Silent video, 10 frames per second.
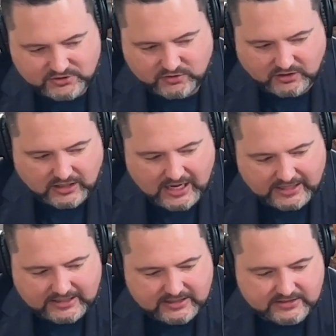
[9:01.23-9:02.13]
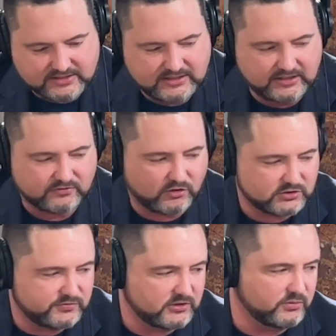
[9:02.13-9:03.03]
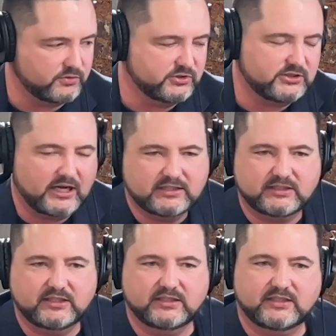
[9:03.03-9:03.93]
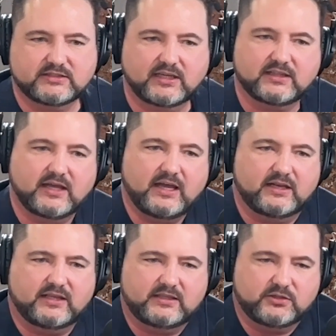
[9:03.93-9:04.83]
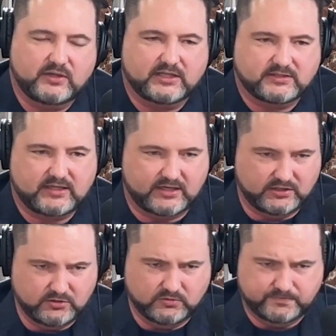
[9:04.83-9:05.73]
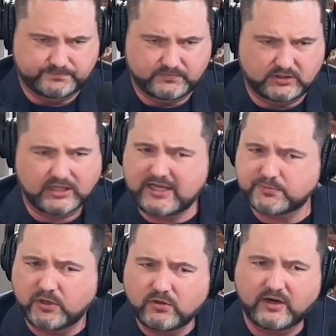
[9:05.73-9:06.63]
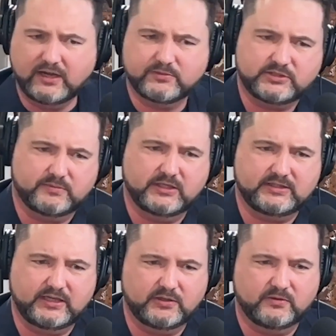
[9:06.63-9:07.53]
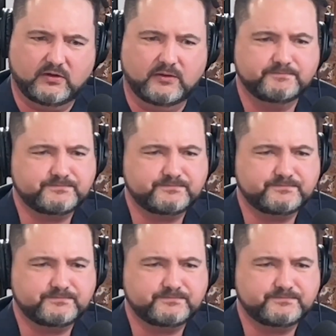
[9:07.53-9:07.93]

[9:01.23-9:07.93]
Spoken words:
are doing a lot in the city of Lawrenceville with recycling and things like that. And I think you guys got a new glass program or something like that going on.